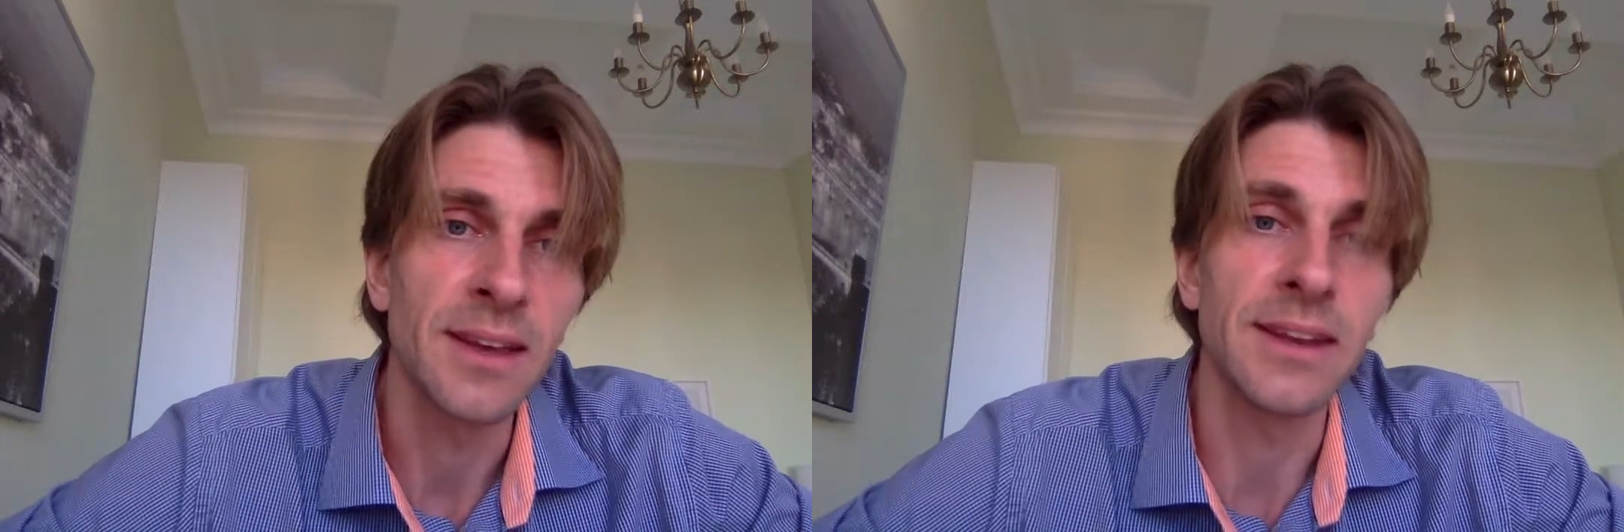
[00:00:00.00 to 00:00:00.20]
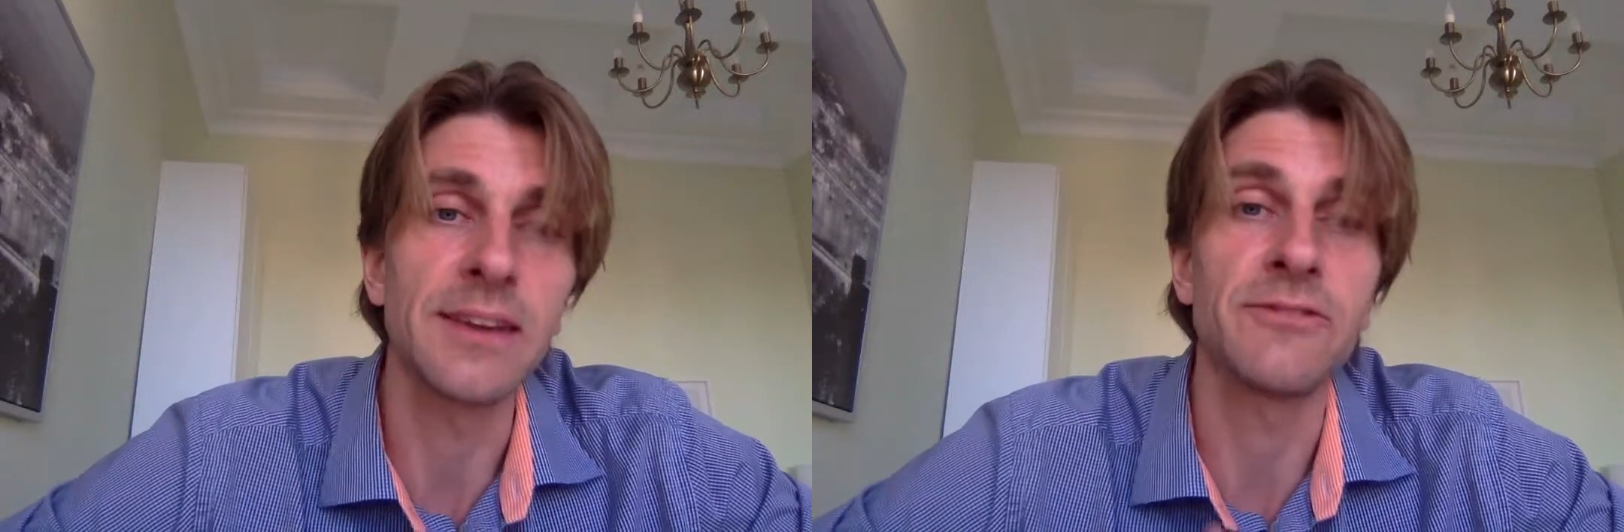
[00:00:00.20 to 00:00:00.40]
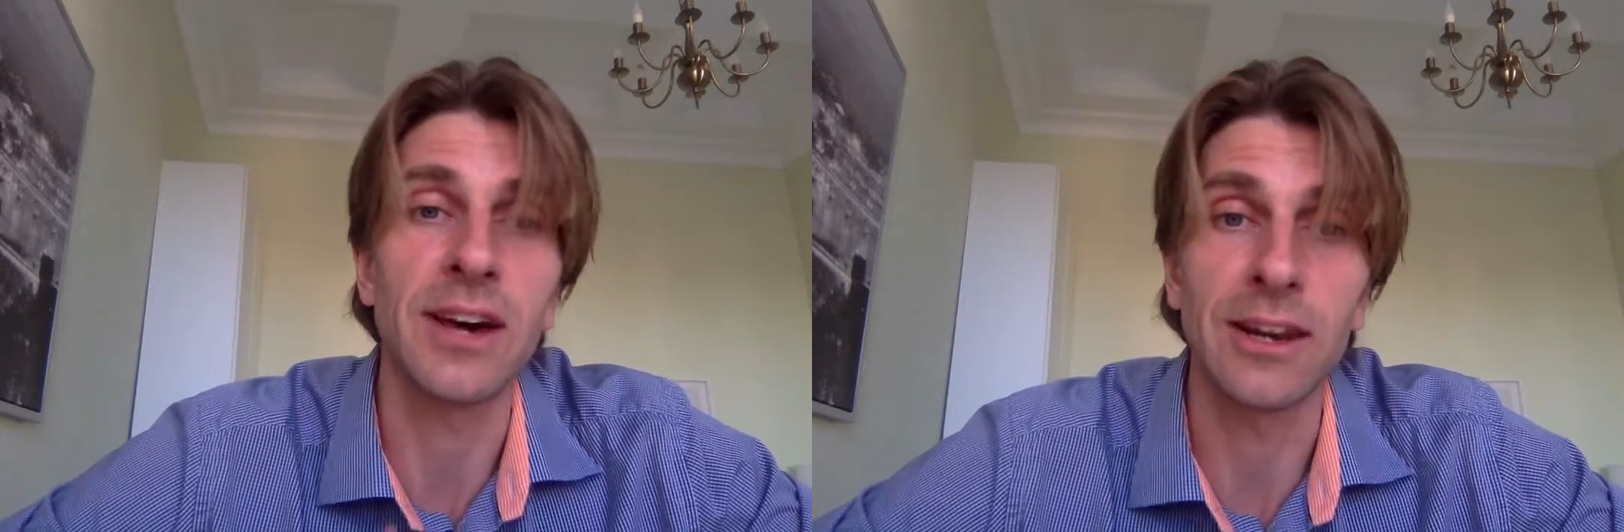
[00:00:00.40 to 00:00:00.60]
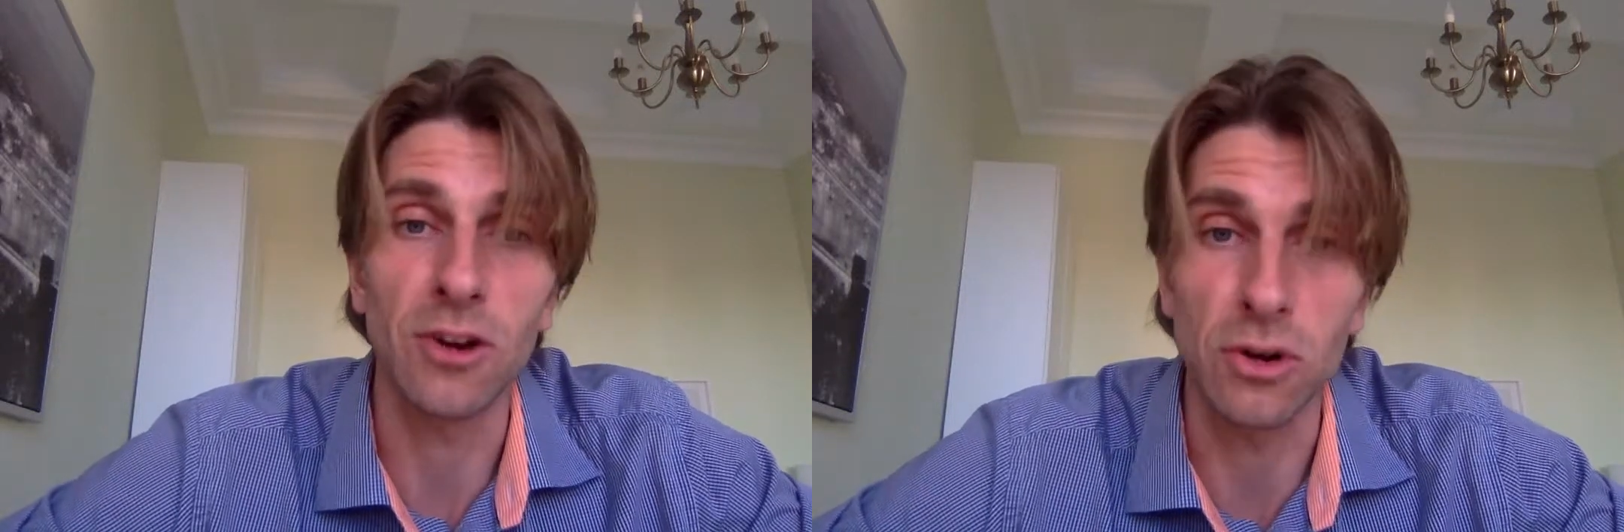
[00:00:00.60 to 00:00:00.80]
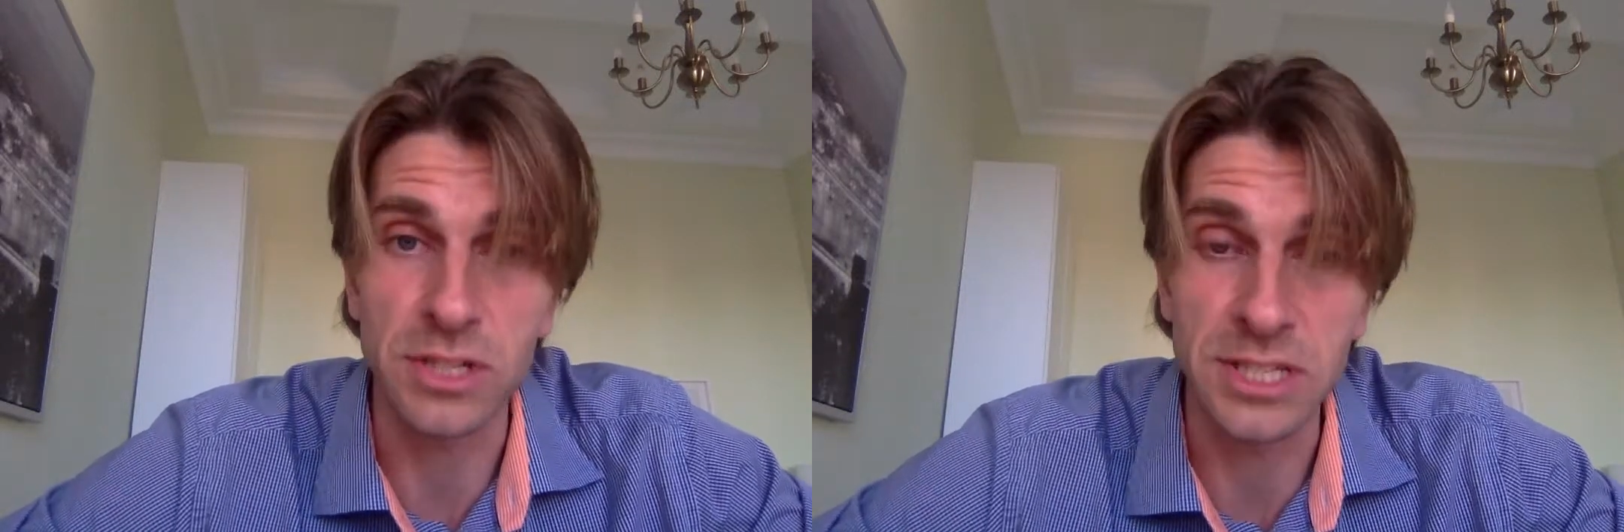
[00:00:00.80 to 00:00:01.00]

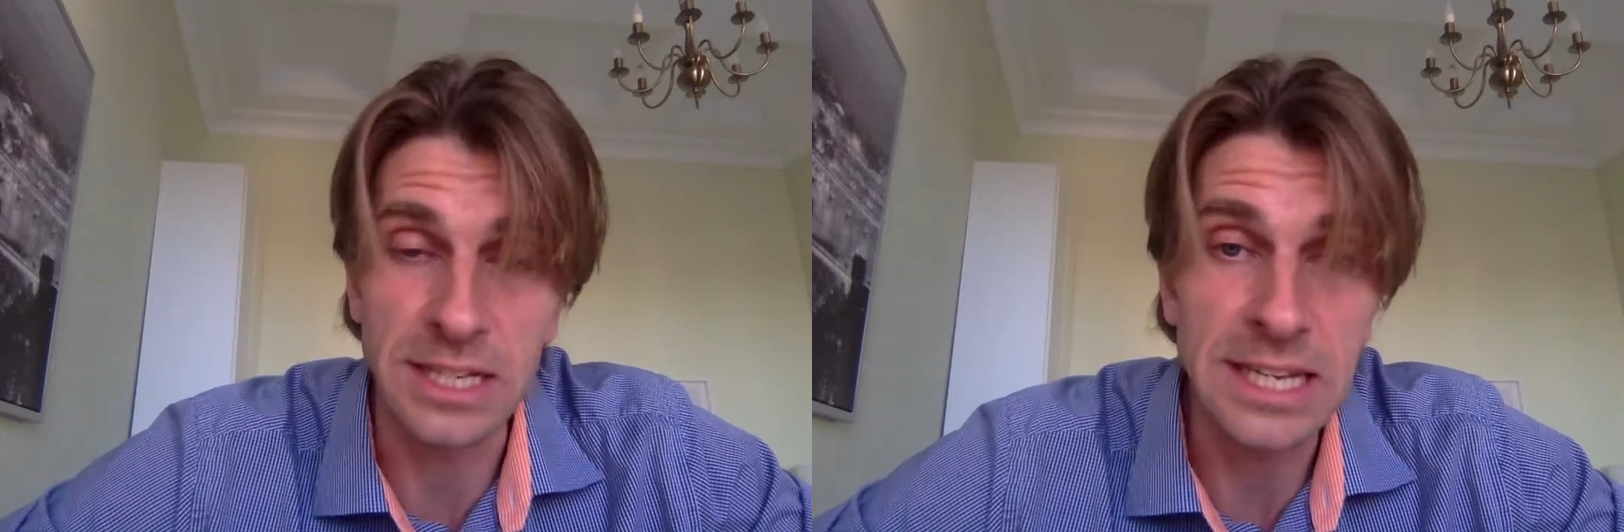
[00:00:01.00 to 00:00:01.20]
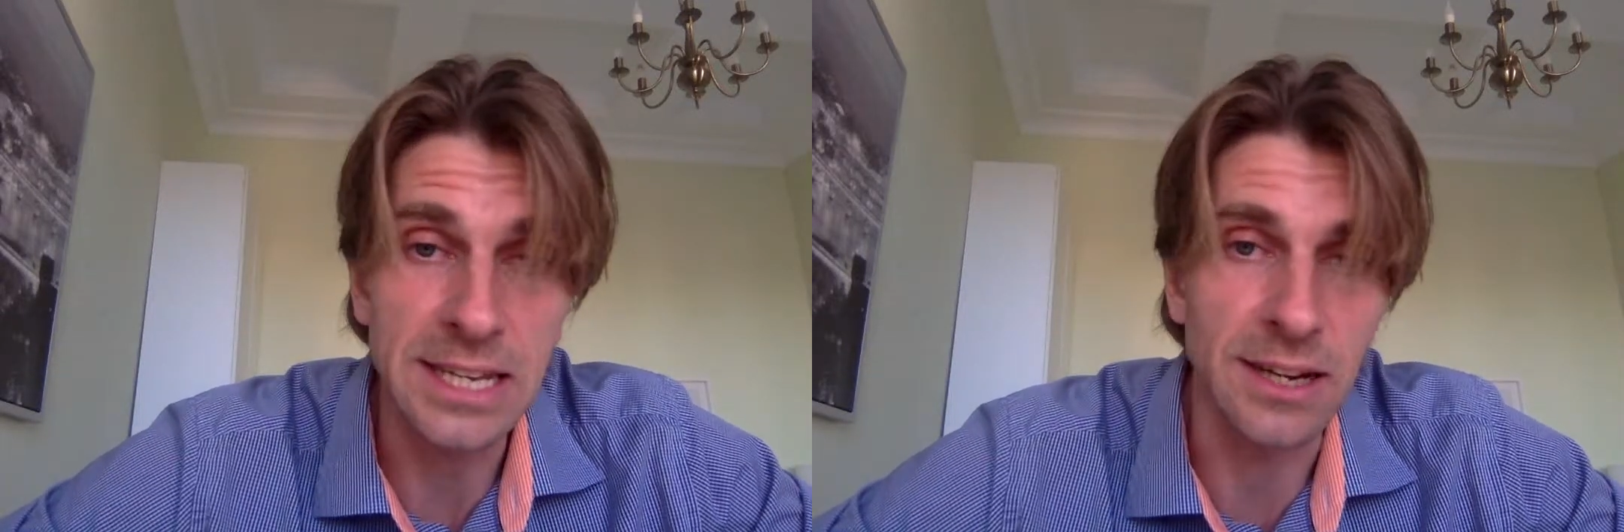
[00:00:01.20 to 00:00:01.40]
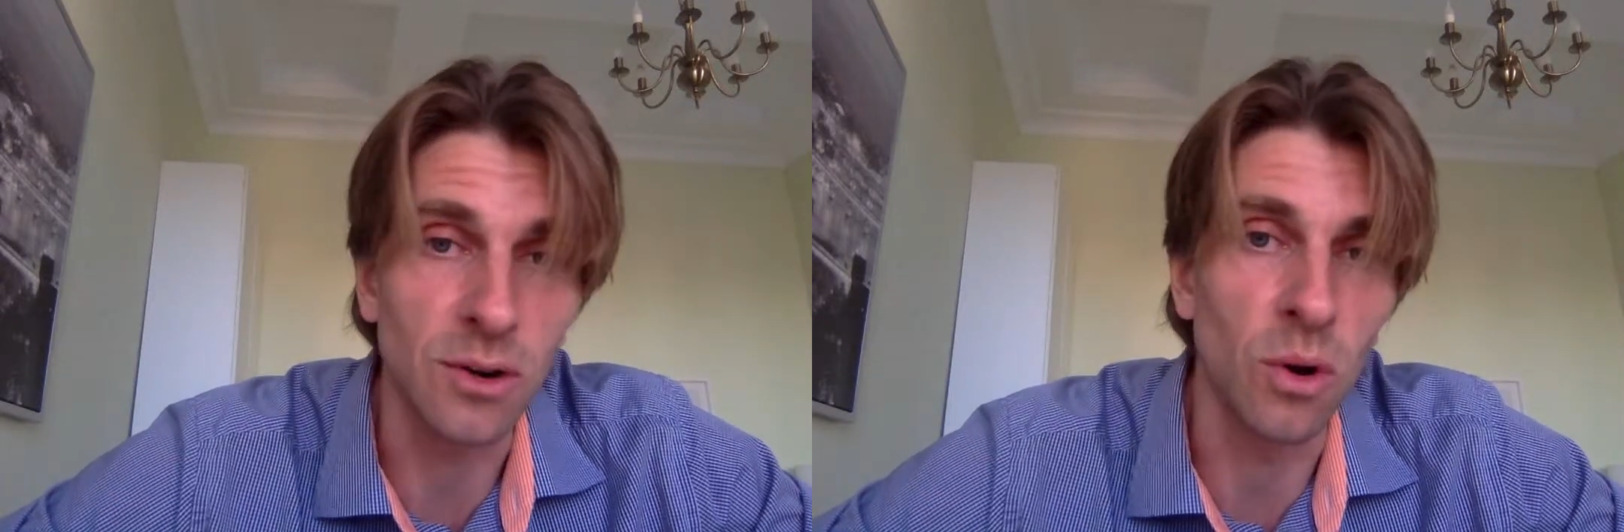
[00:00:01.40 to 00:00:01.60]
Nephelococcygia